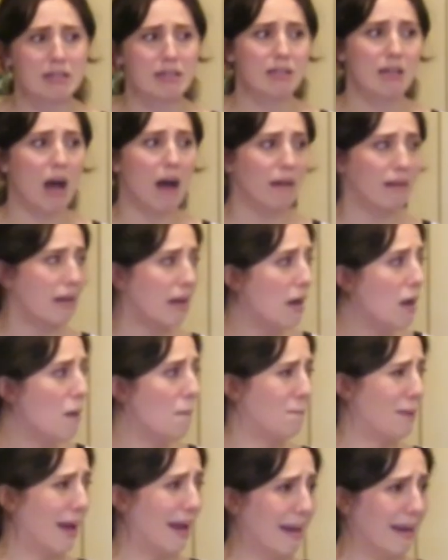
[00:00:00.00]
sunk,
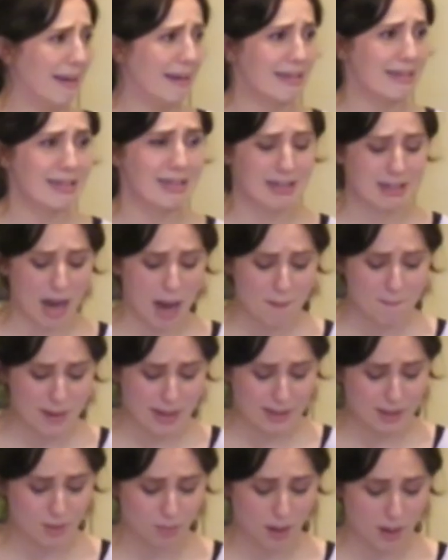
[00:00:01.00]
pit in
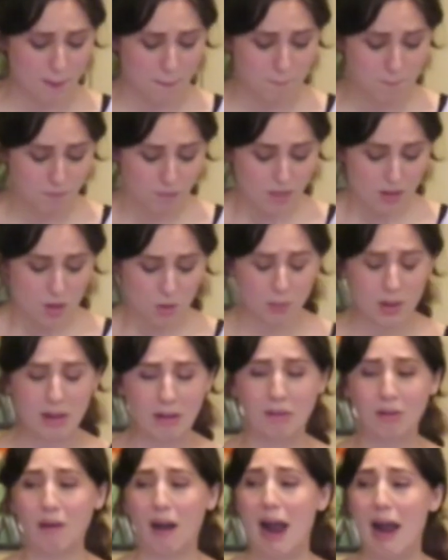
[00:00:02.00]
stomachs. We
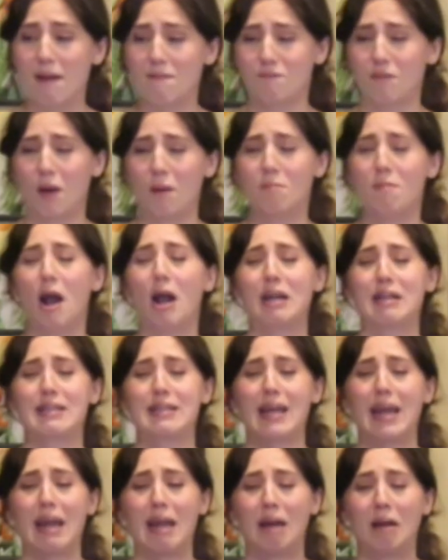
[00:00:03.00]
cried for
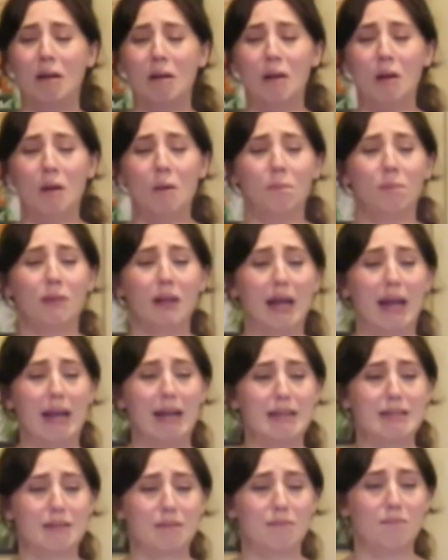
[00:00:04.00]
mercy.
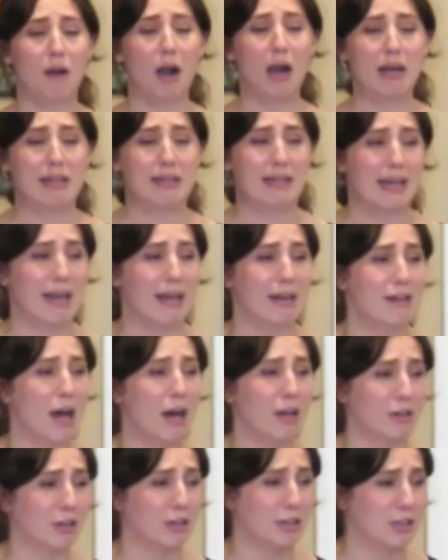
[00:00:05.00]
Please, mercy,
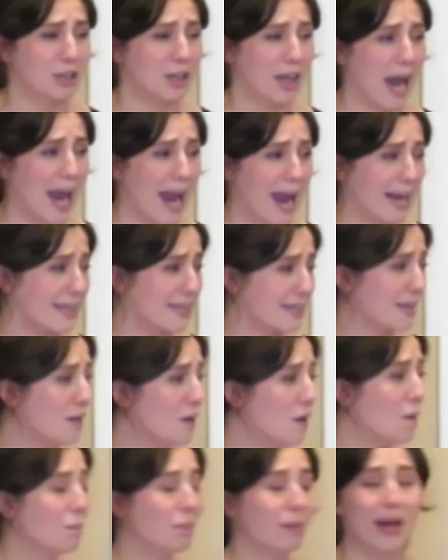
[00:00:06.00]
another chance.
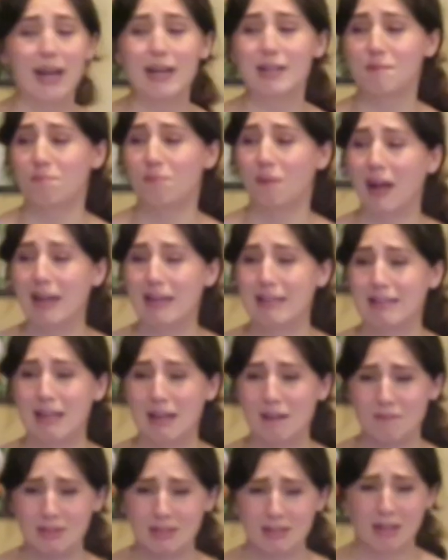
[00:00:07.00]
Please
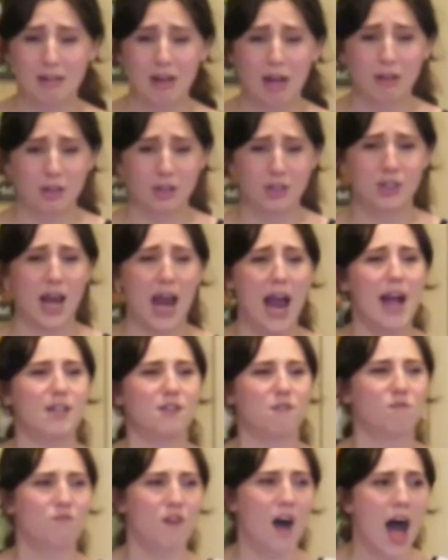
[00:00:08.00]
give us another
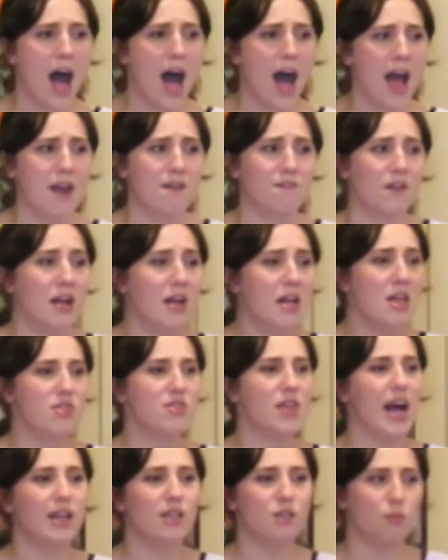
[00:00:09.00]
chance. Five.
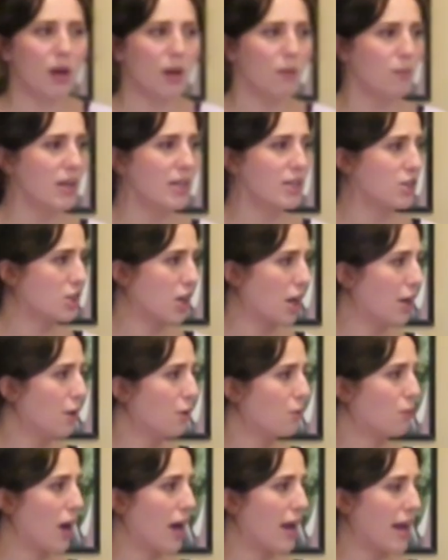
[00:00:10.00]
That's when we
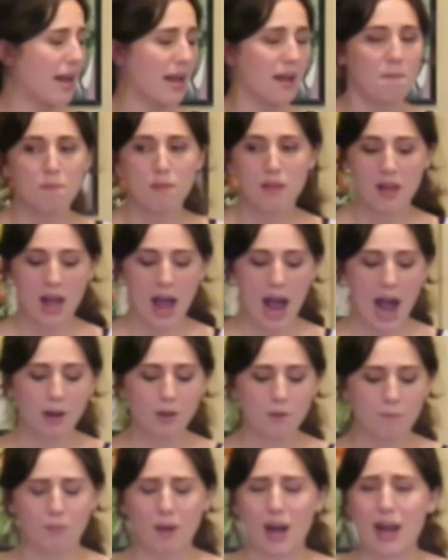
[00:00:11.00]
started running,
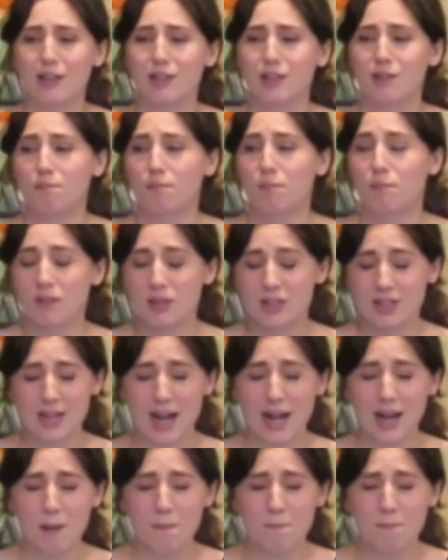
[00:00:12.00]
out of breath,
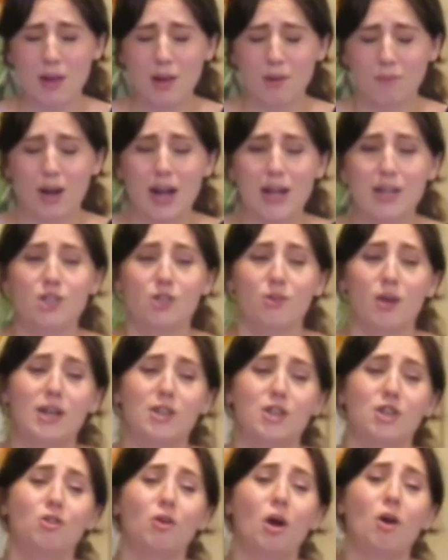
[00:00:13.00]
snotty, beat red,
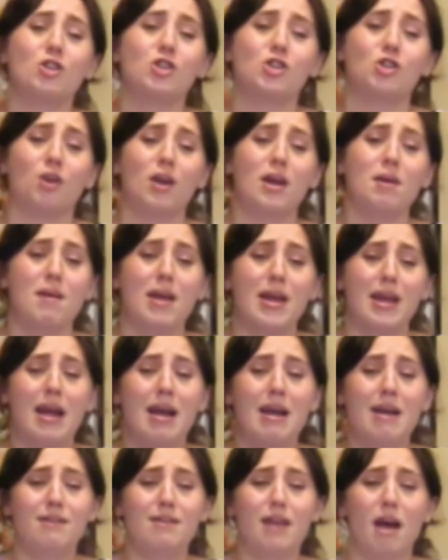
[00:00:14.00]
scratchy, don't screaming,
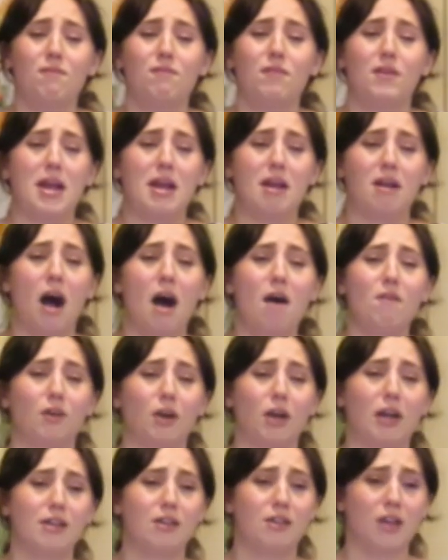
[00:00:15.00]
deafening
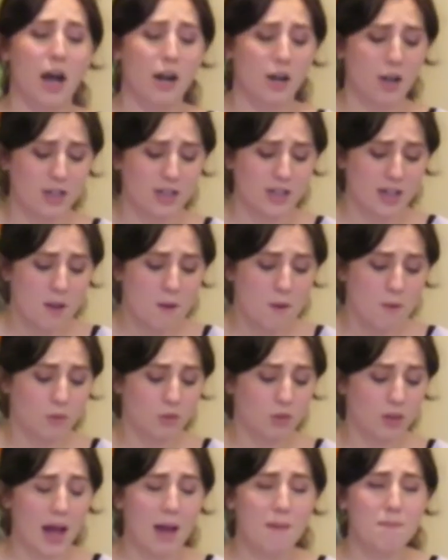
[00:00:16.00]
cover in tunnels,
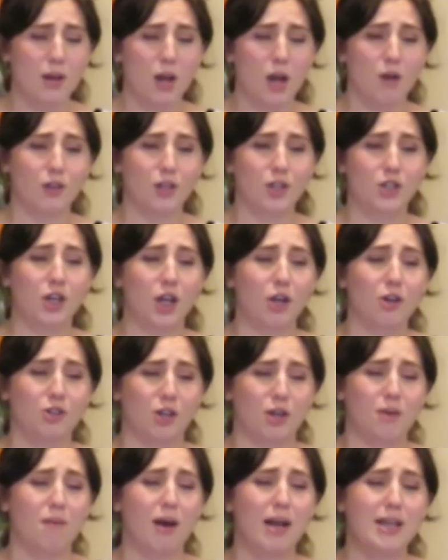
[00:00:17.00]
climbing over
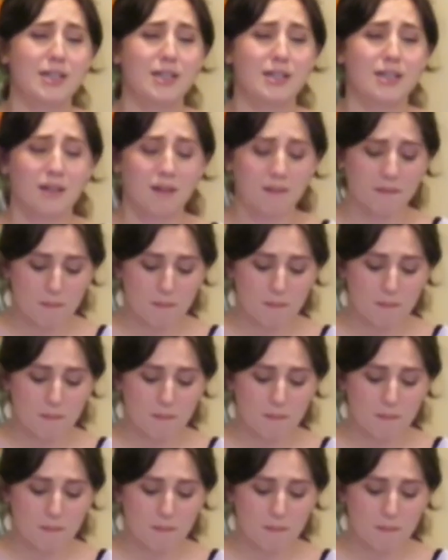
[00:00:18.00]
children, must